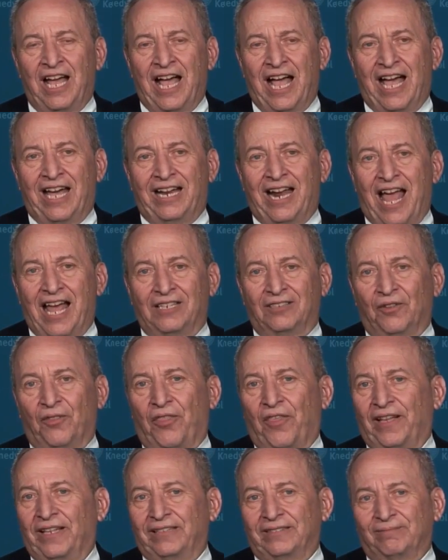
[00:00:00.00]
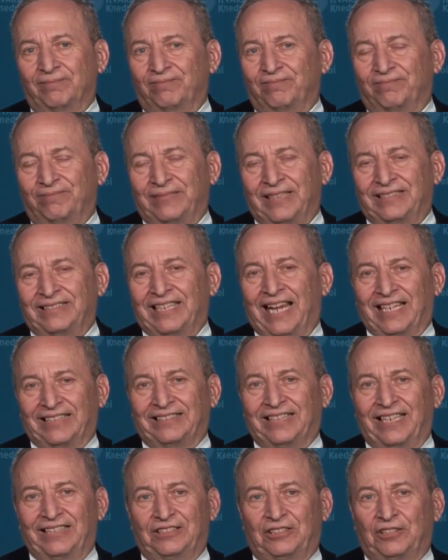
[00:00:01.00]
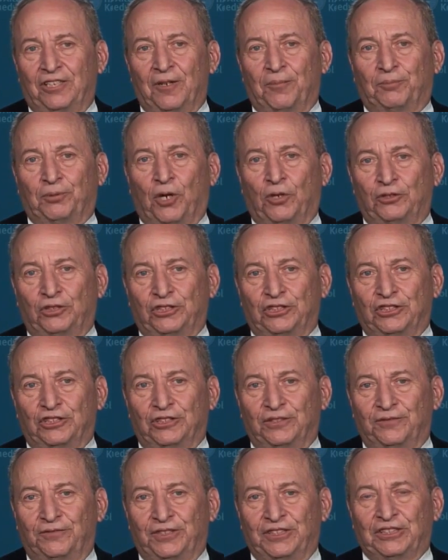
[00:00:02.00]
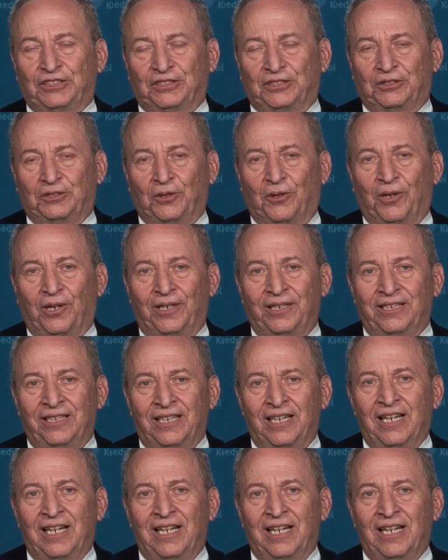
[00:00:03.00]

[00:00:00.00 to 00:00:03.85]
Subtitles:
And I don't think that taxation approaching confiscatory